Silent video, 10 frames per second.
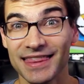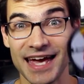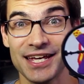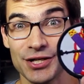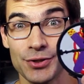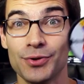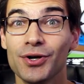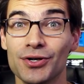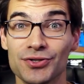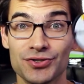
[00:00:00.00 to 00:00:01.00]
Thank you
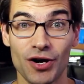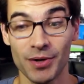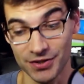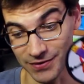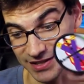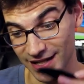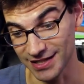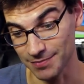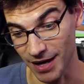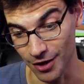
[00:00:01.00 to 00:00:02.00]
so much for sending
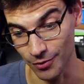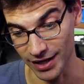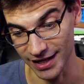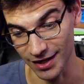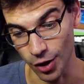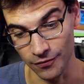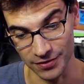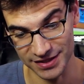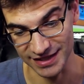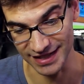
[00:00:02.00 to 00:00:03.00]
this my way,
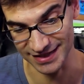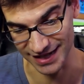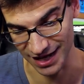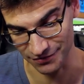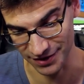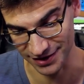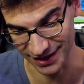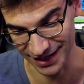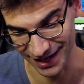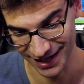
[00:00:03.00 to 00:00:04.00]
overseas and
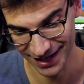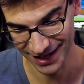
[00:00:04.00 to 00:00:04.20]
everything.